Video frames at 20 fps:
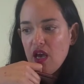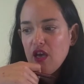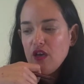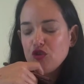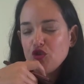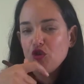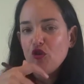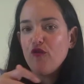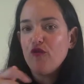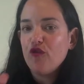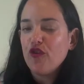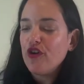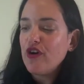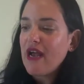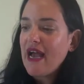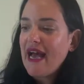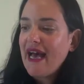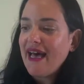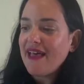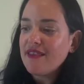So
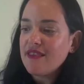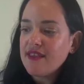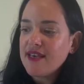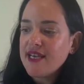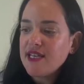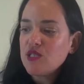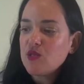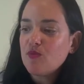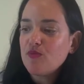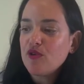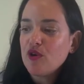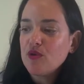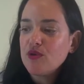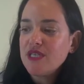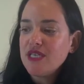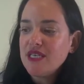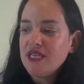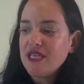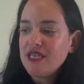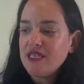for athletes,
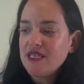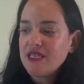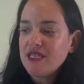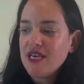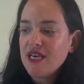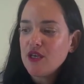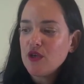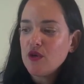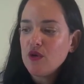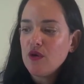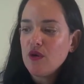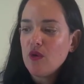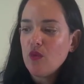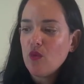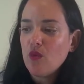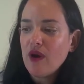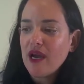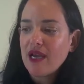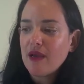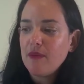protein intake
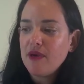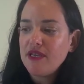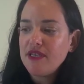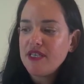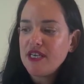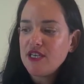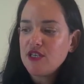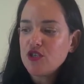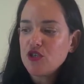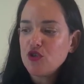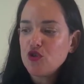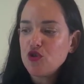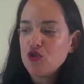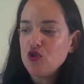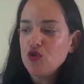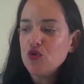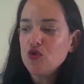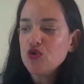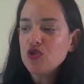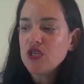recommendations
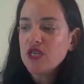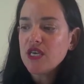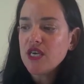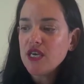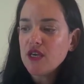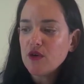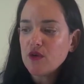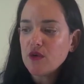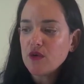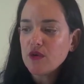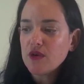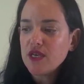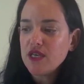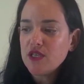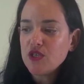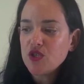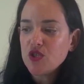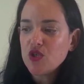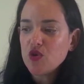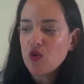usually
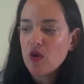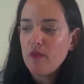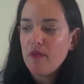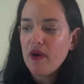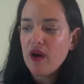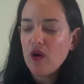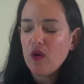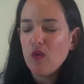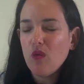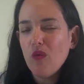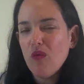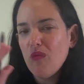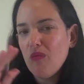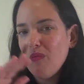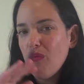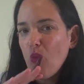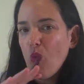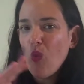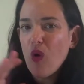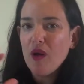increase to about
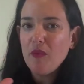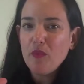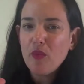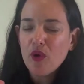1.0,